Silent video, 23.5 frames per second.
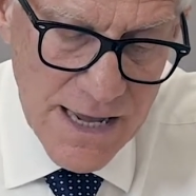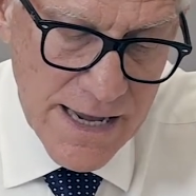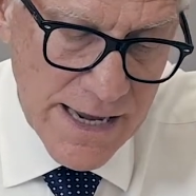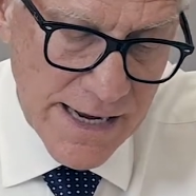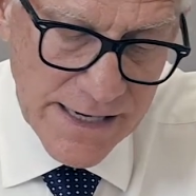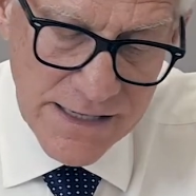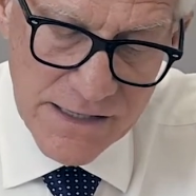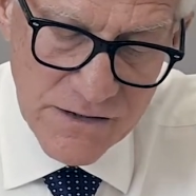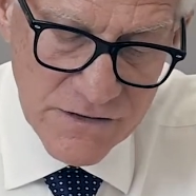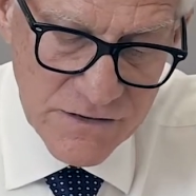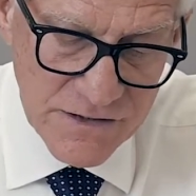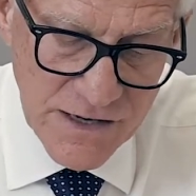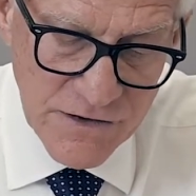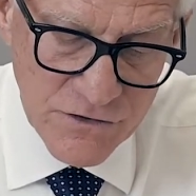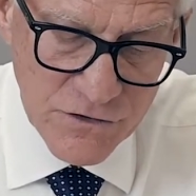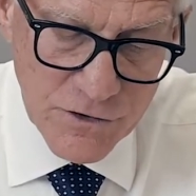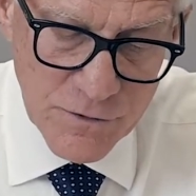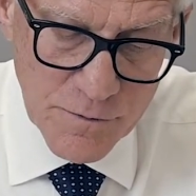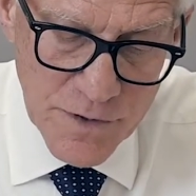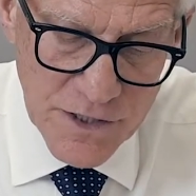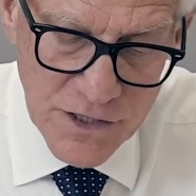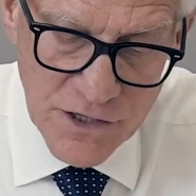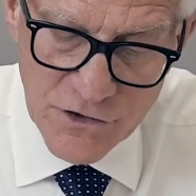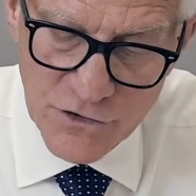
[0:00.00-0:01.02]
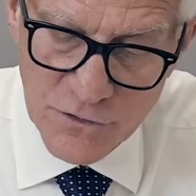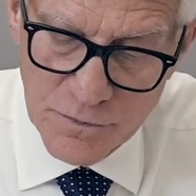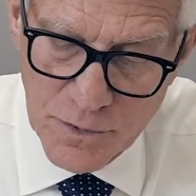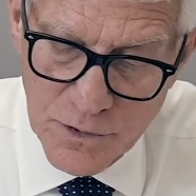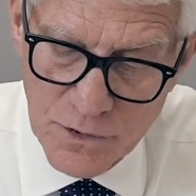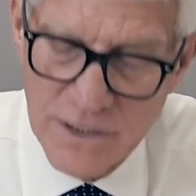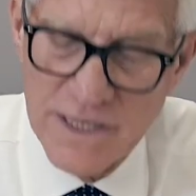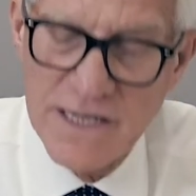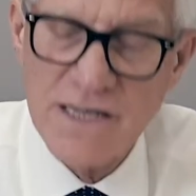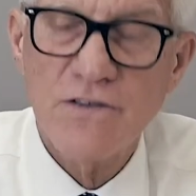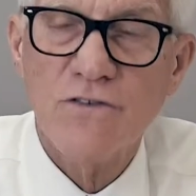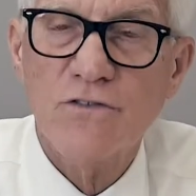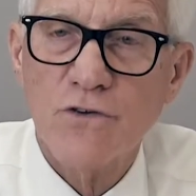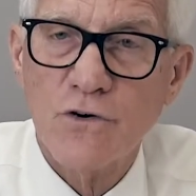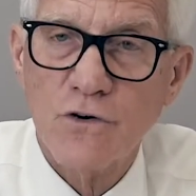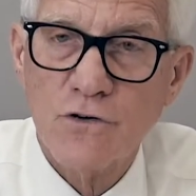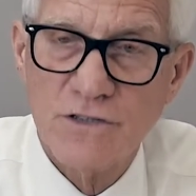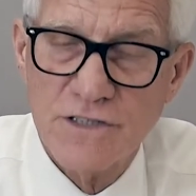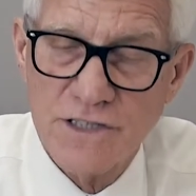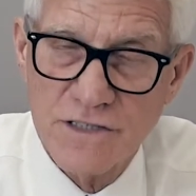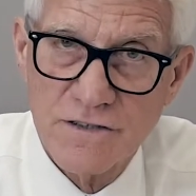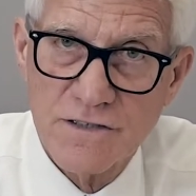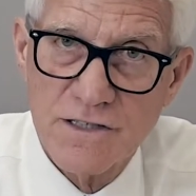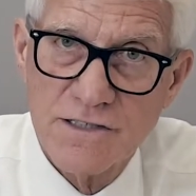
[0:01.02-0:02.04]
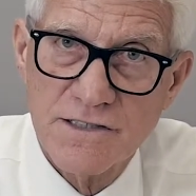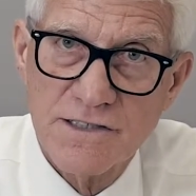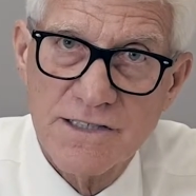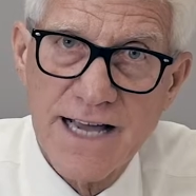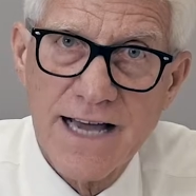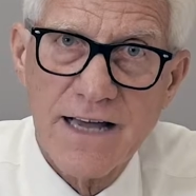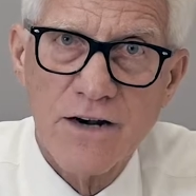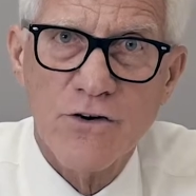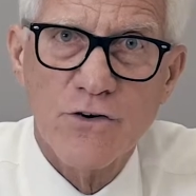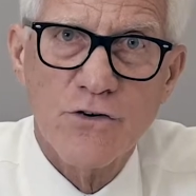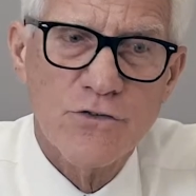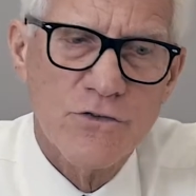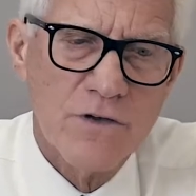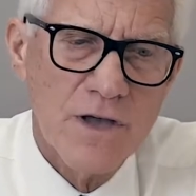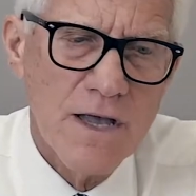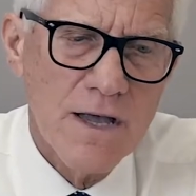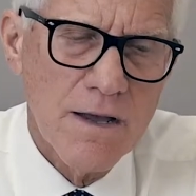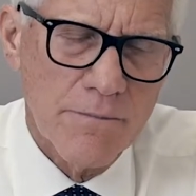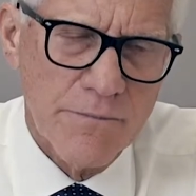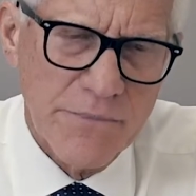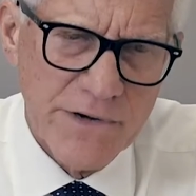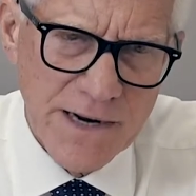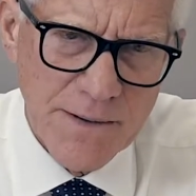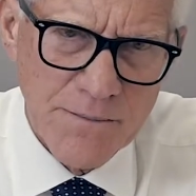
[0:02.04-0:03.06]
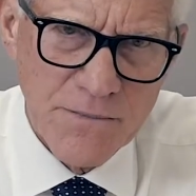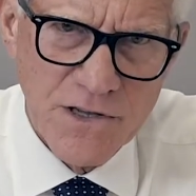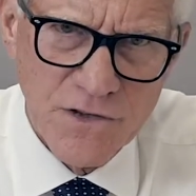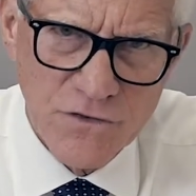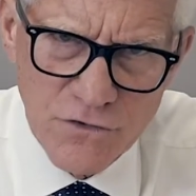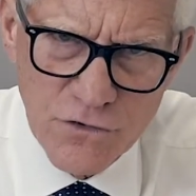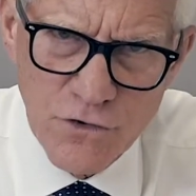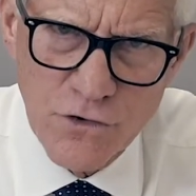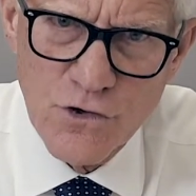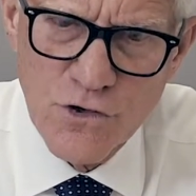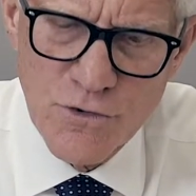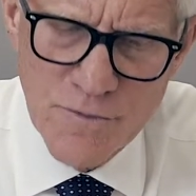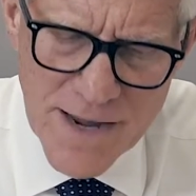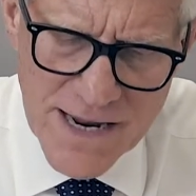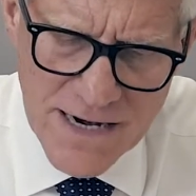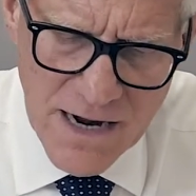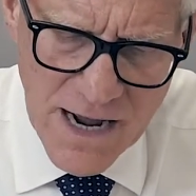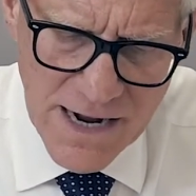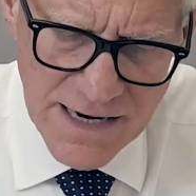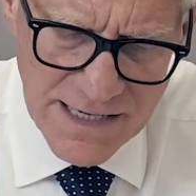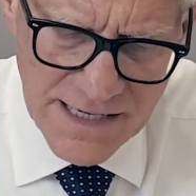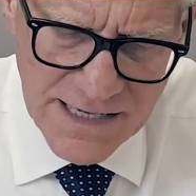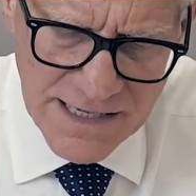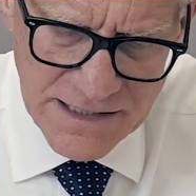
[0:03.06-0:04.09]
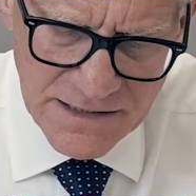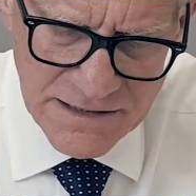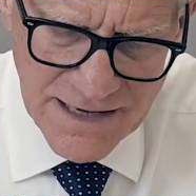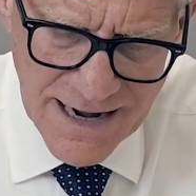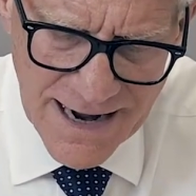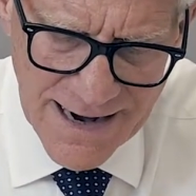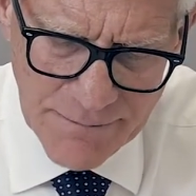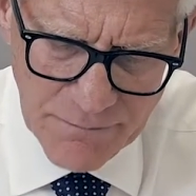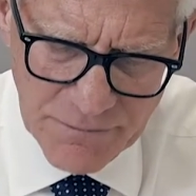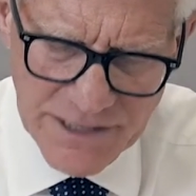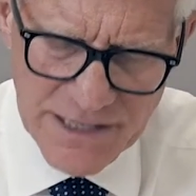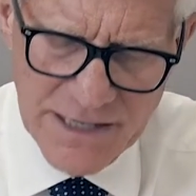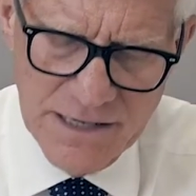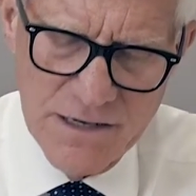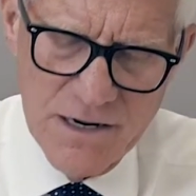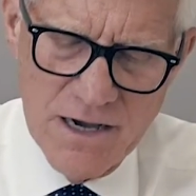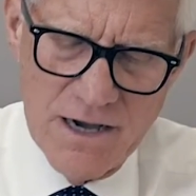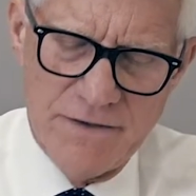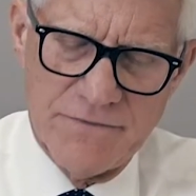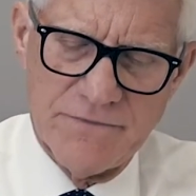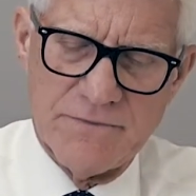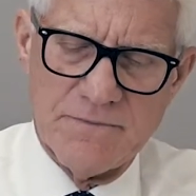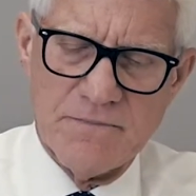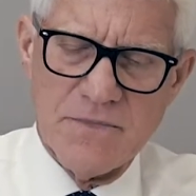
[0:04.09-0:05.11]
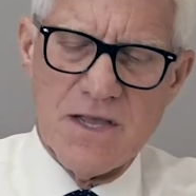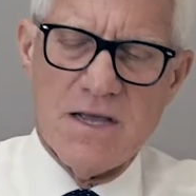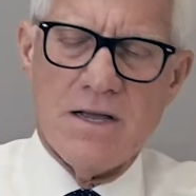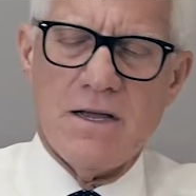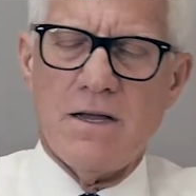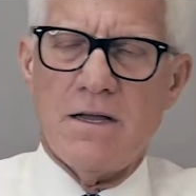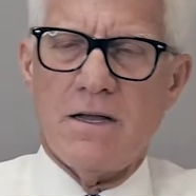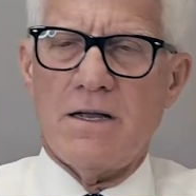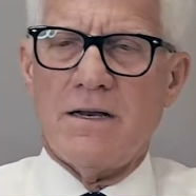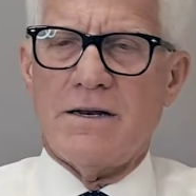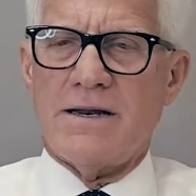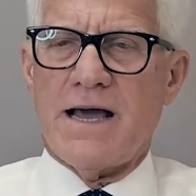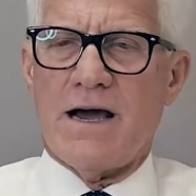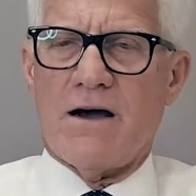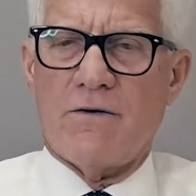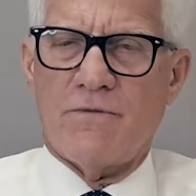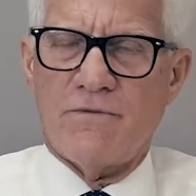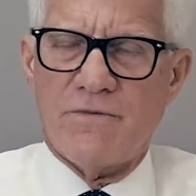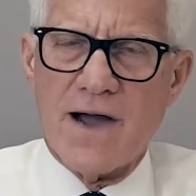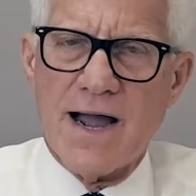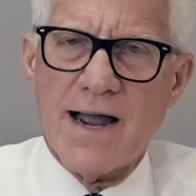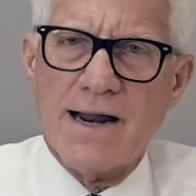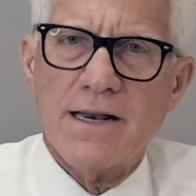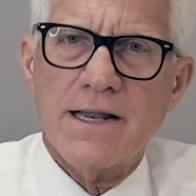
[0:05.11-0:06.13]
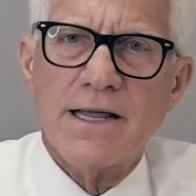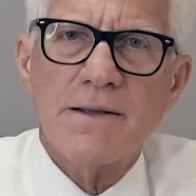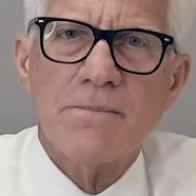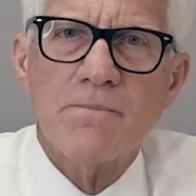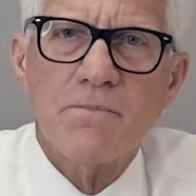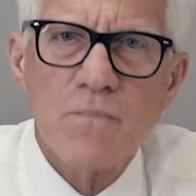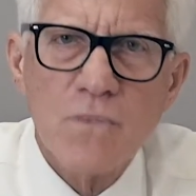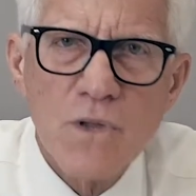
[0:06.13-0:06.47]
And it says the municipal lien search is the sellers, but I'm concerned you may not get it timely enough. Now, finally,